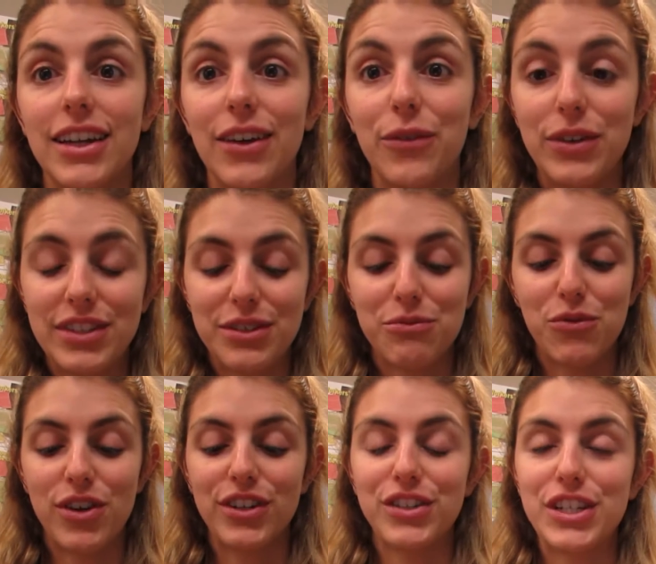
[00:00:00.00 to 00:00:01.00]
with some
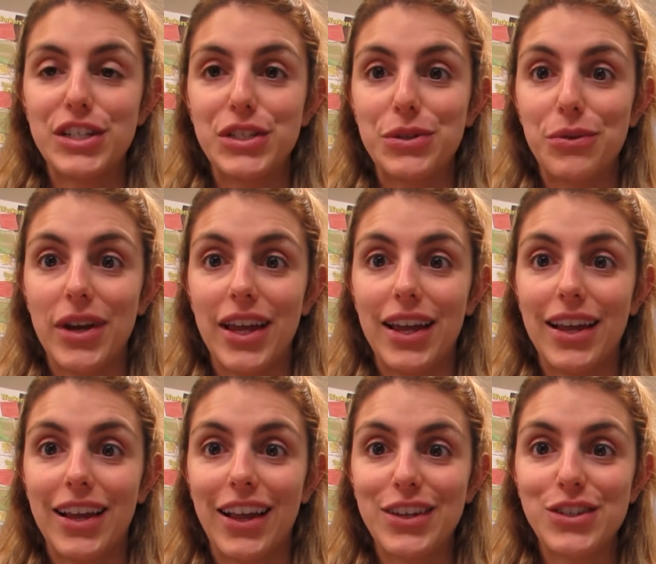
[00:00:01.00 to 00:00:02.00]
water takes it away.
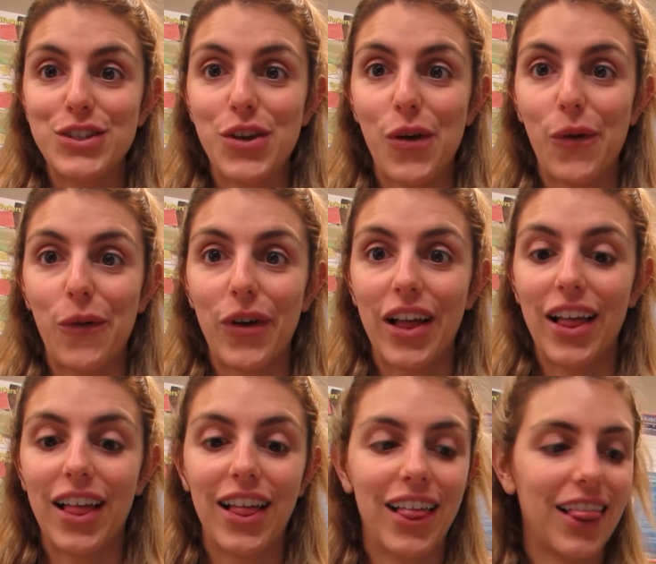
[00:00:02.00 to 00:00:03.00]
So
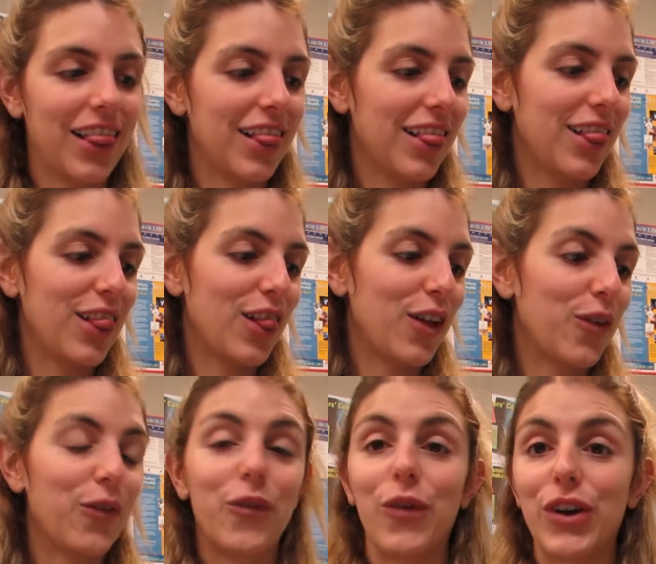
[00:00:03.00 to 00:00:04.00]

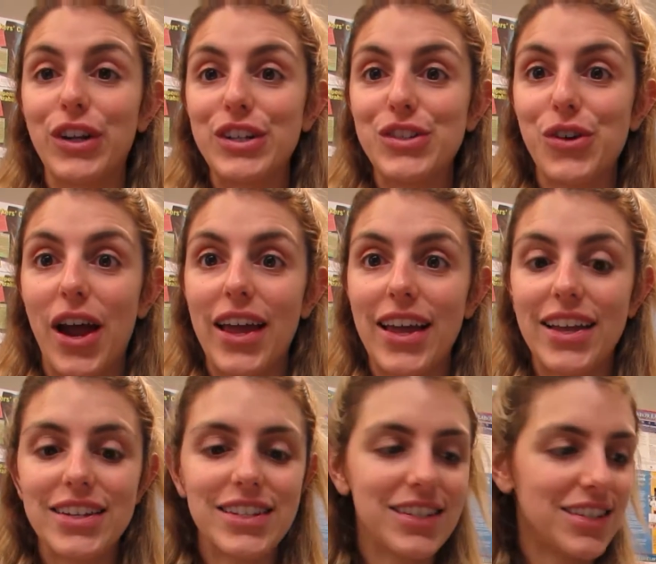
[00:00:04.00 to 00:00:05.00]
we're gonna try
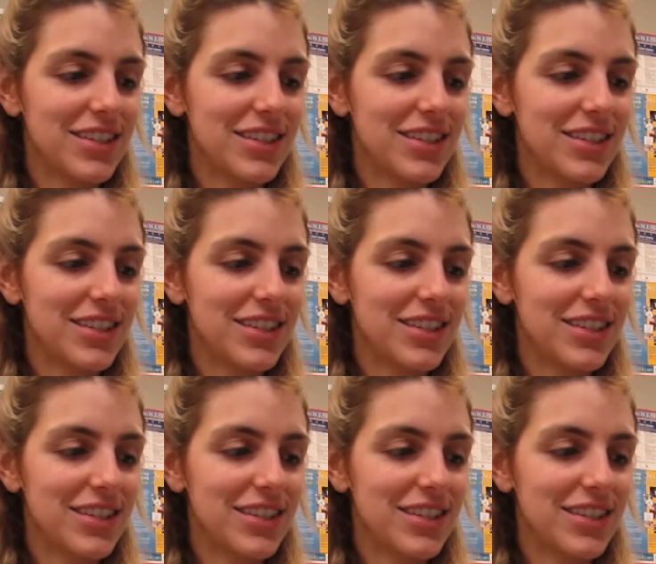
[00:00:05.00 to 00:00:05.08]
it.